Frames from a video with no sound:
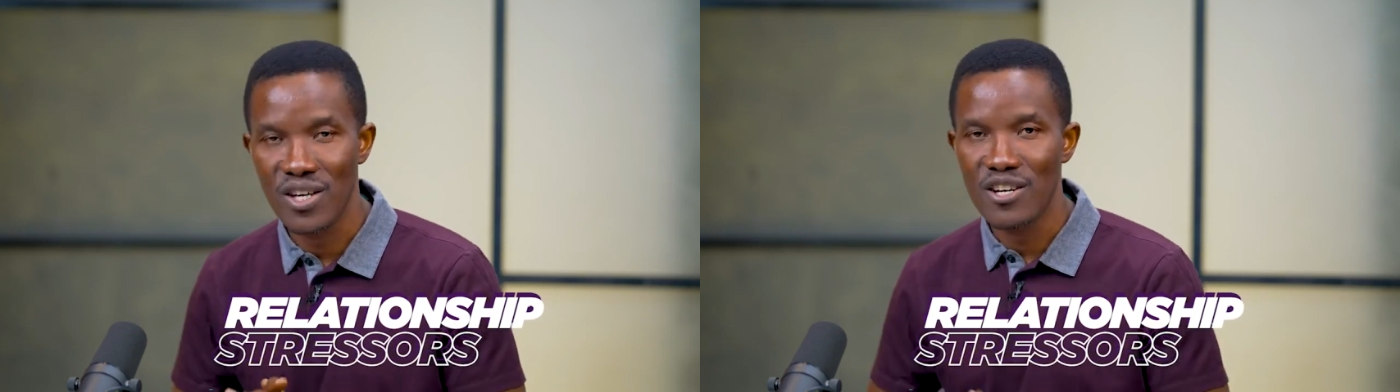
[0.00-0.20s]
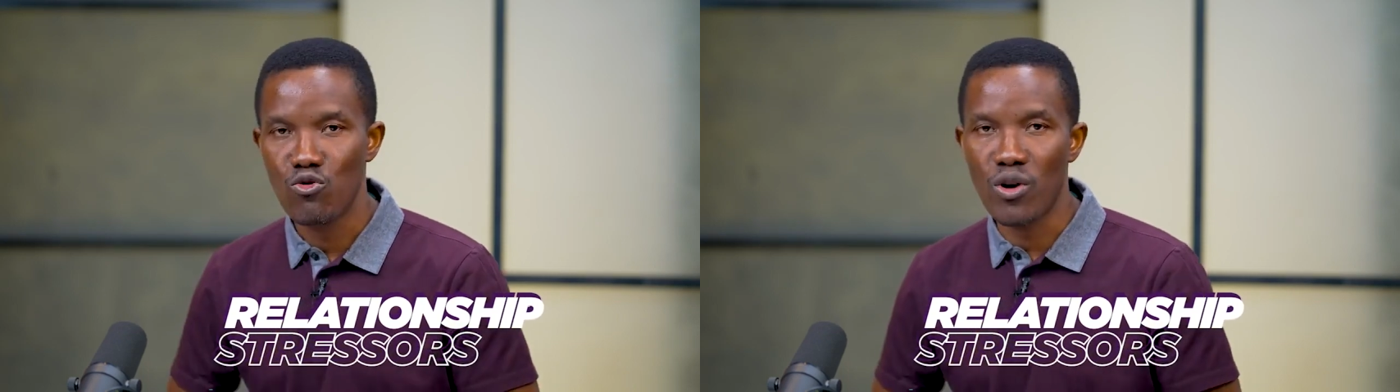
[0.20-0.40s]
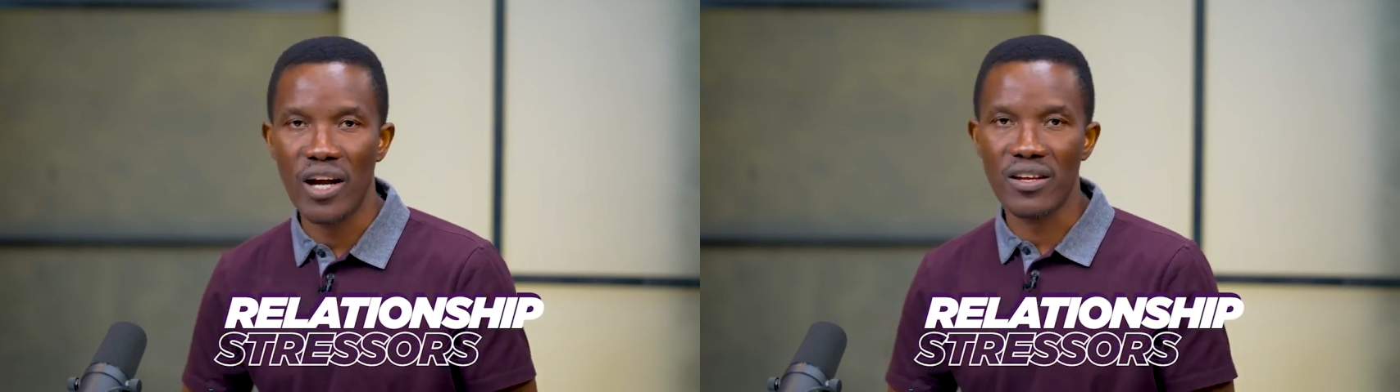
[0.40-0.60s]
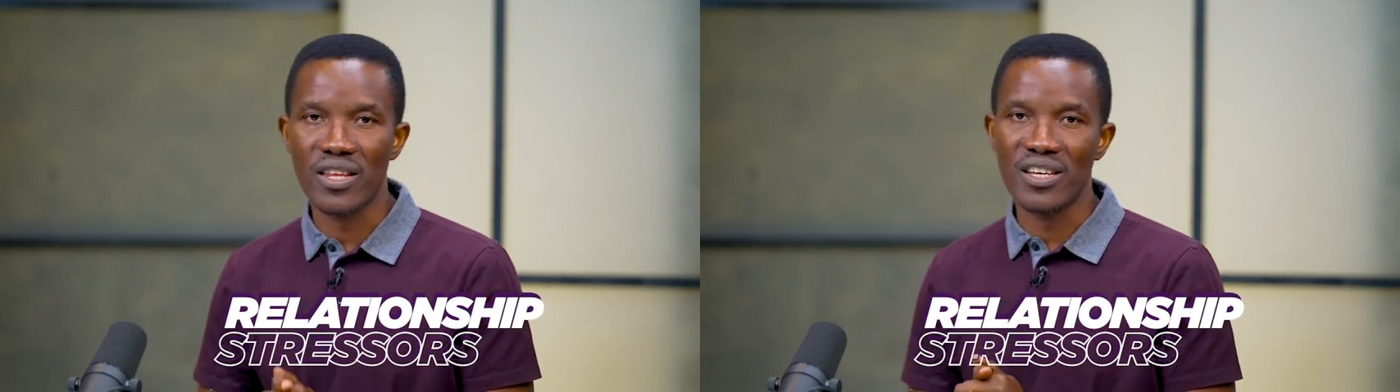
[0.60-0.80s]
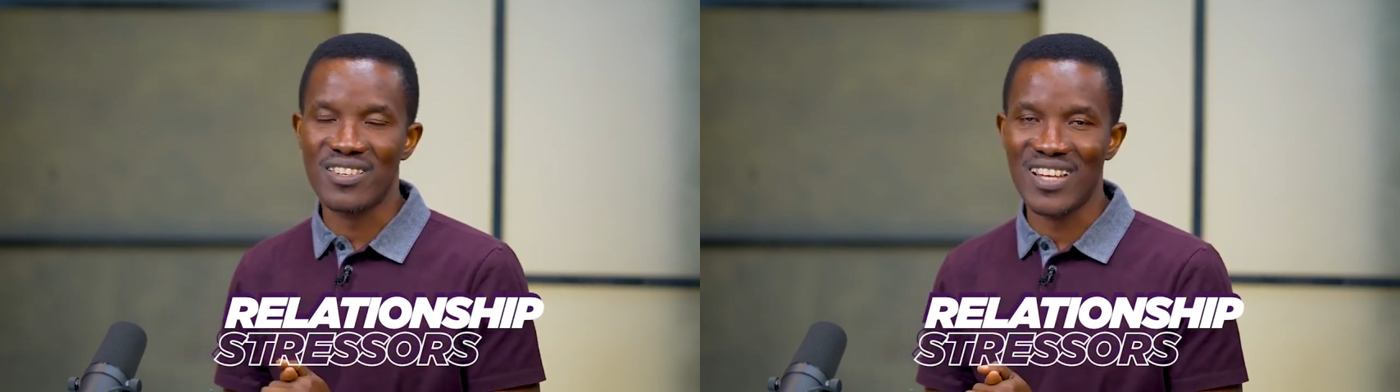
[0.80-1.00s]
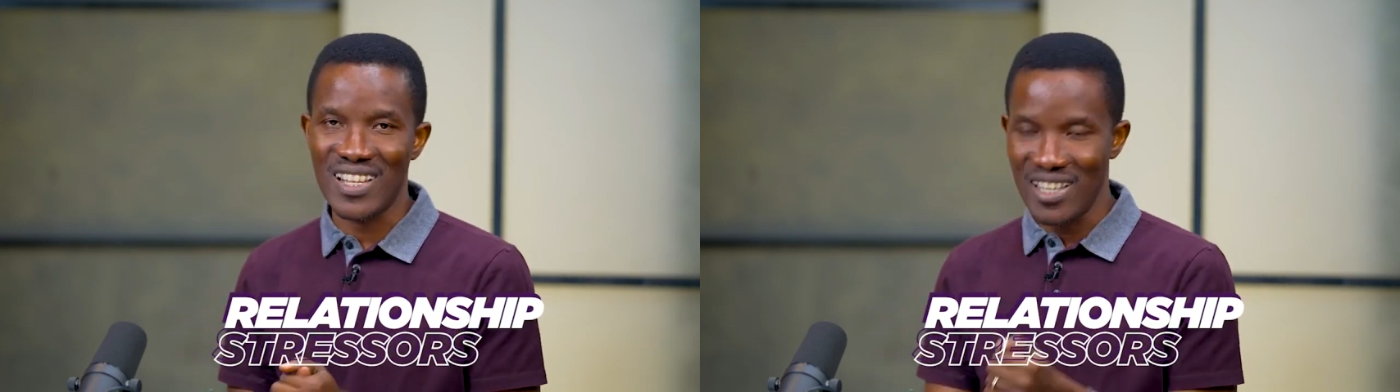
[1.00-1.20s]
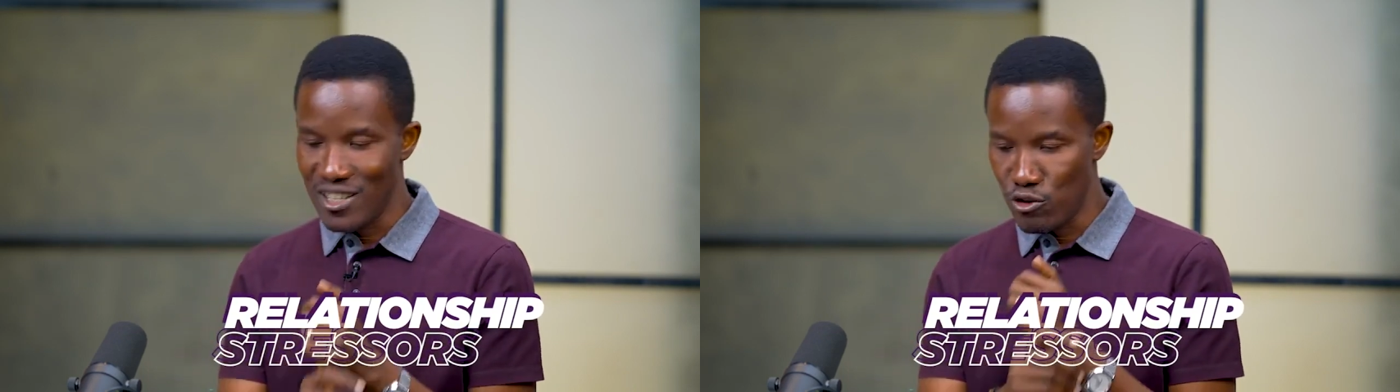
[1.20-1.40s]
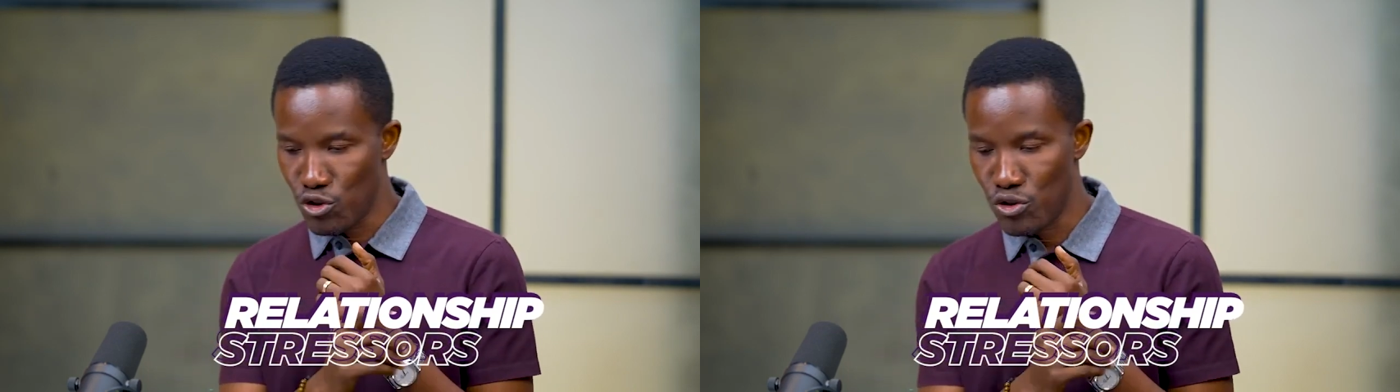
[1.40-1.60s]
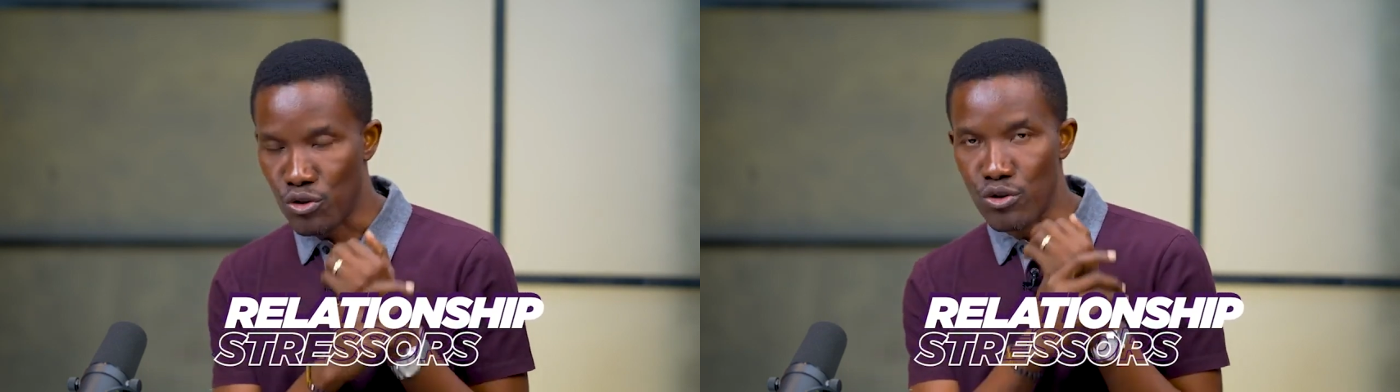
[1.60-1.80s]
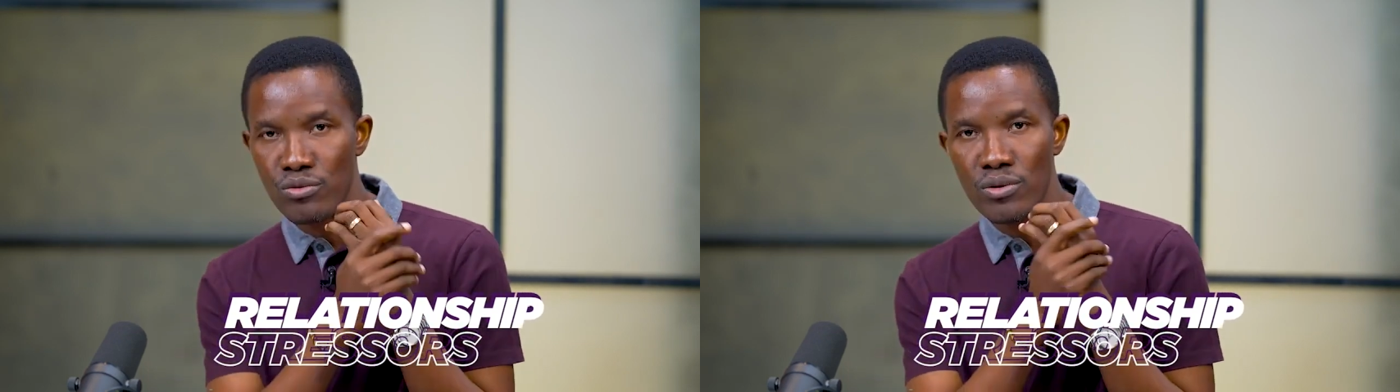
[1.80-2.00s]
What are the things that,
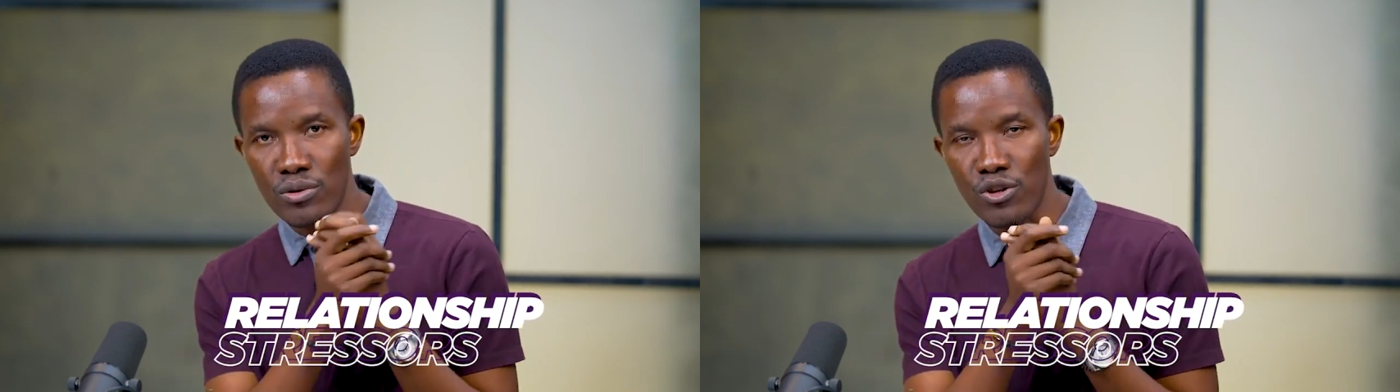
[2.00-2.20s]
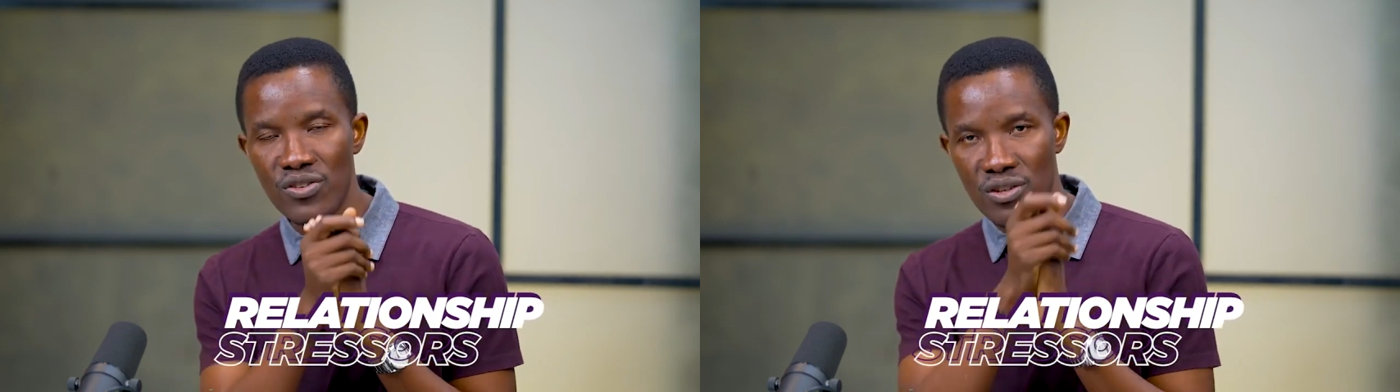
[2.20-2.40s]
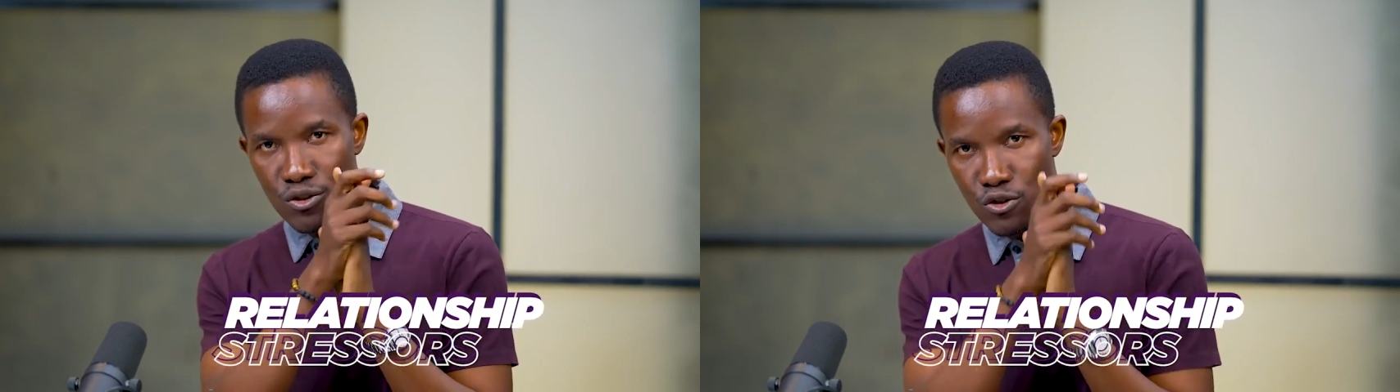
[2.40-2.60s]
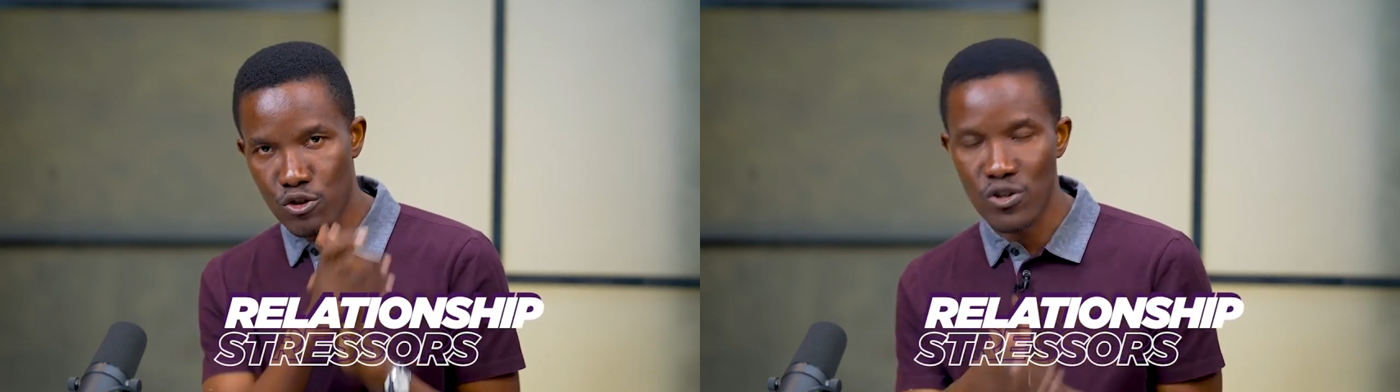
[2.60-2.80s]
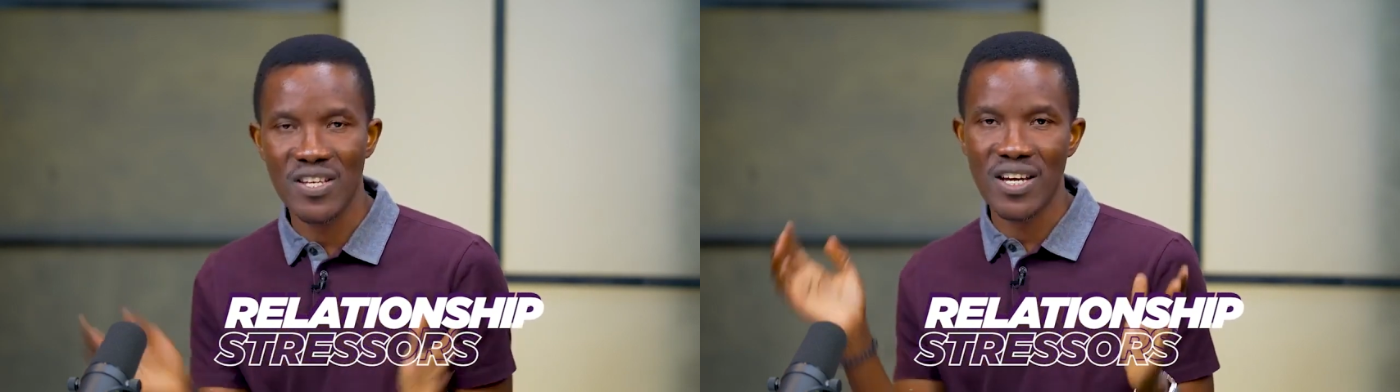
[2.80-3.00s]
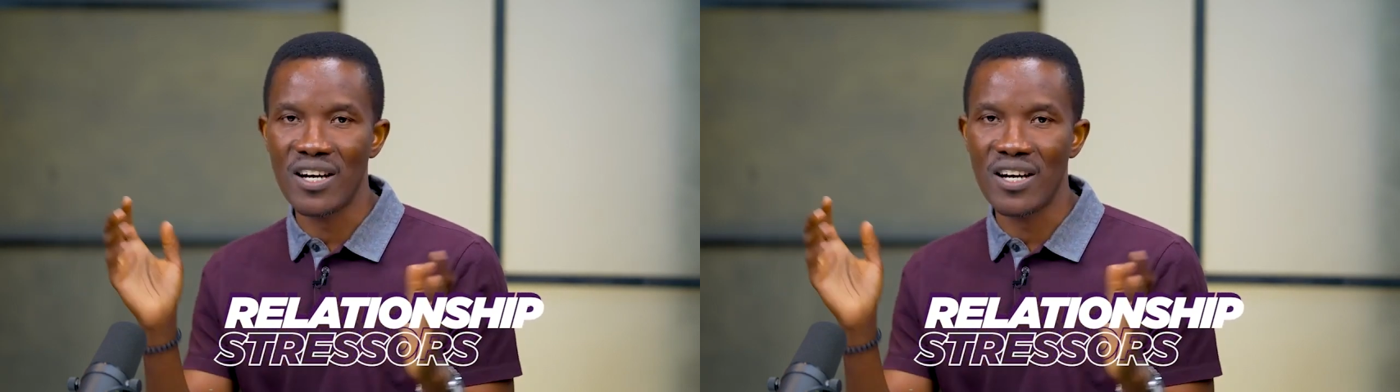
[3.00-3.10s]
just stress our